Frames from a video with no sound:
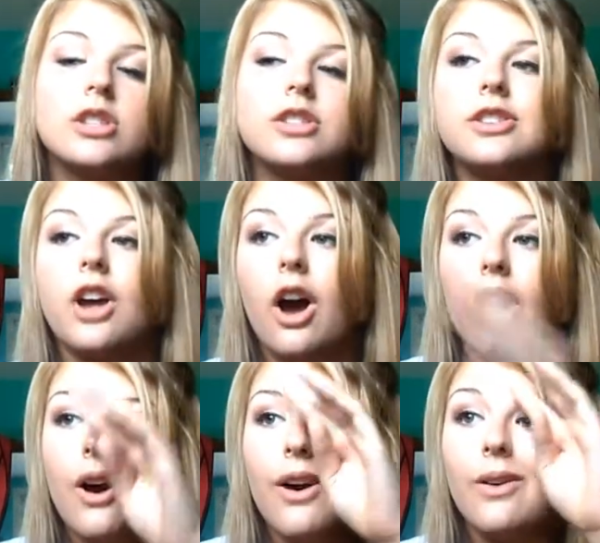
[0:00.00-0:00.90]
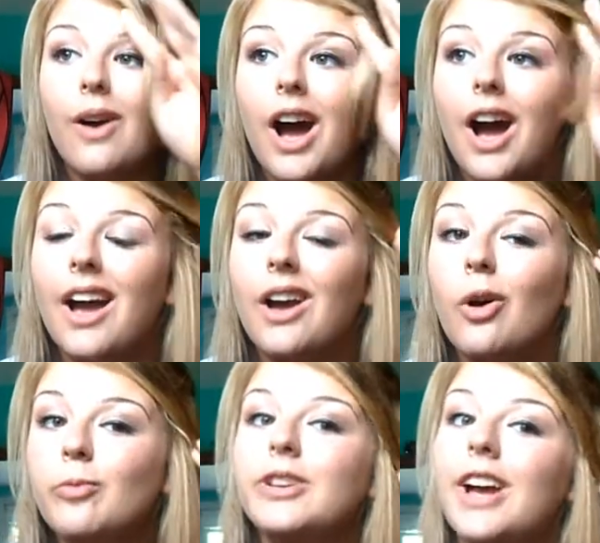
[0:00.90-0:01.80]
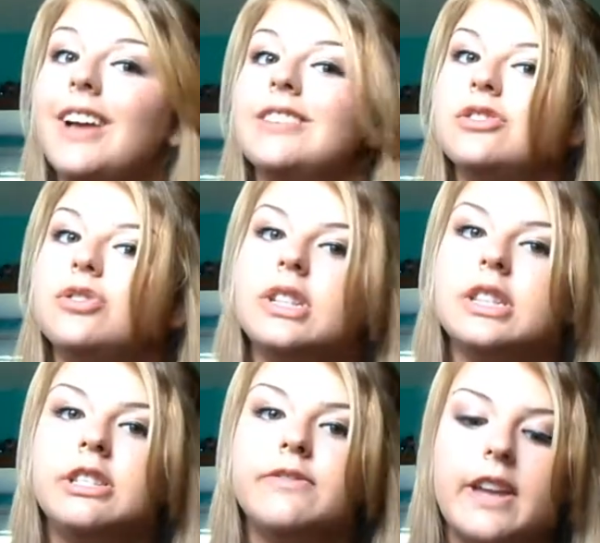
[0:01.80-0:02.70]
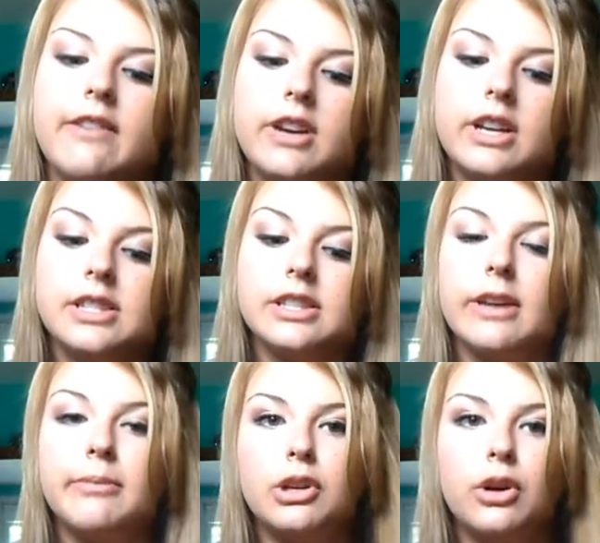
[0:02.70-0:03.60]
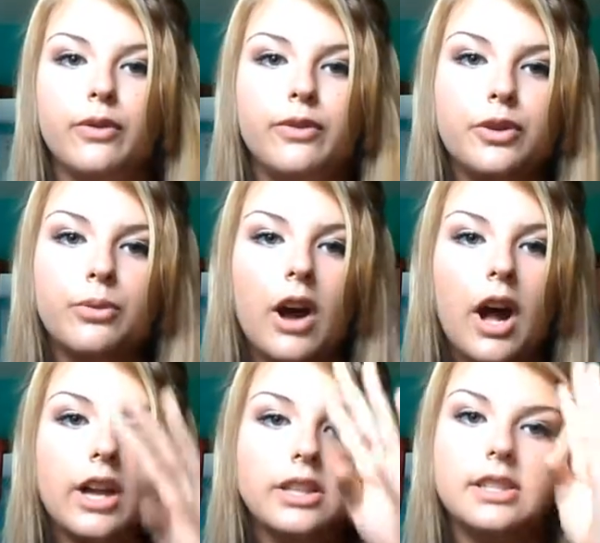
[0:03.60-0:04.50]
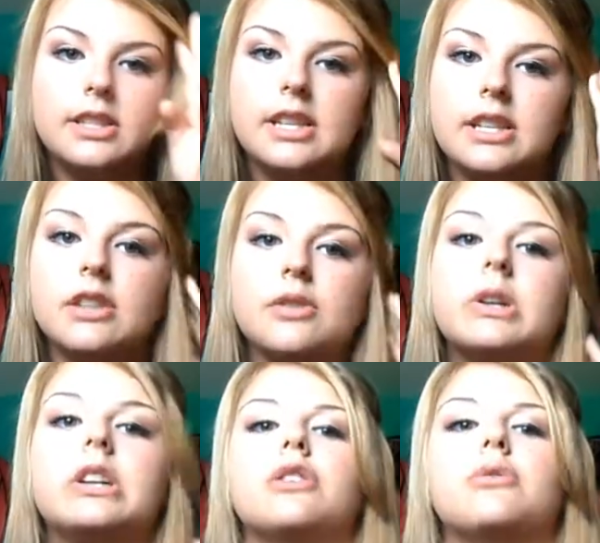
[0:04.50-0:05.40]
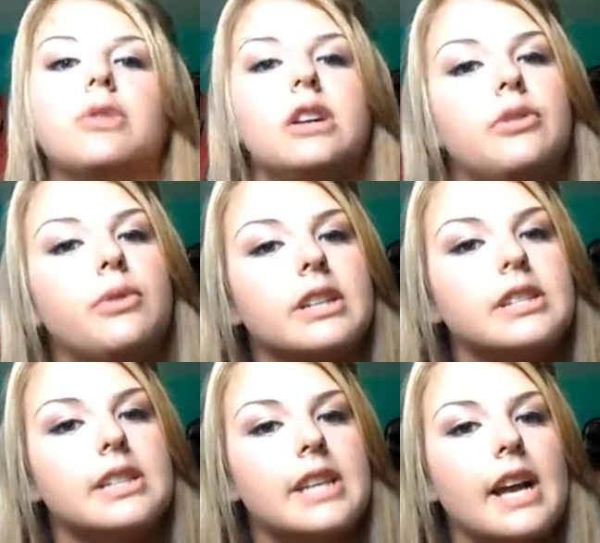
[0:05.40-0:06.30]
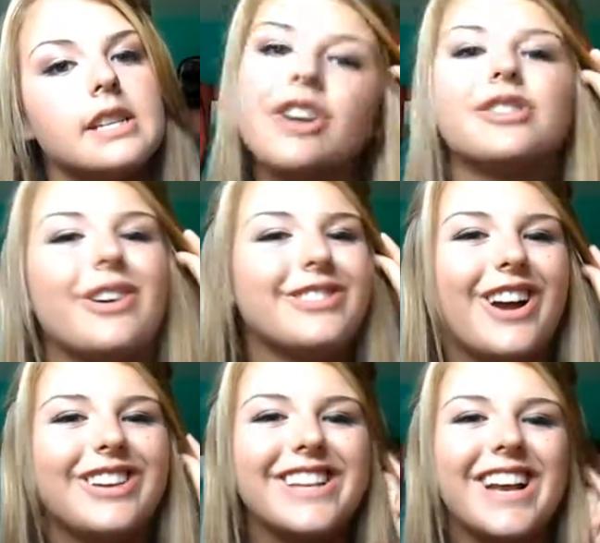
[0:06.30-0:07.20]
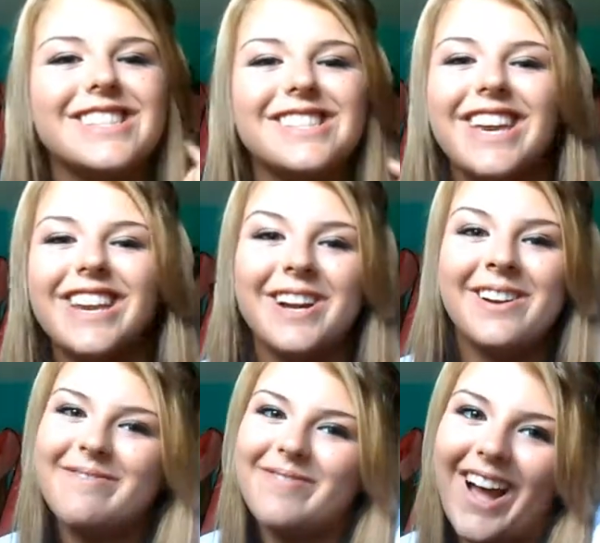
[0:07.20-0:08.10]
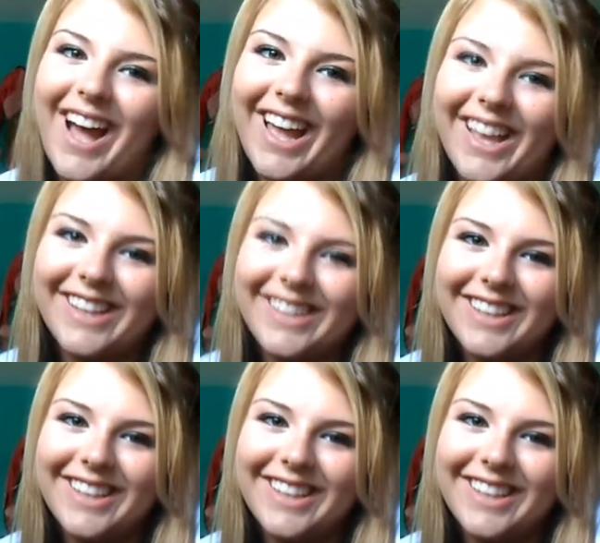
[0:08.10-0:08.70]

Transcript: So I hope you guys enjoyed this favorites. Let me know if you want to see another one or what you want to see next. So I'll talk to you guys later. Bye.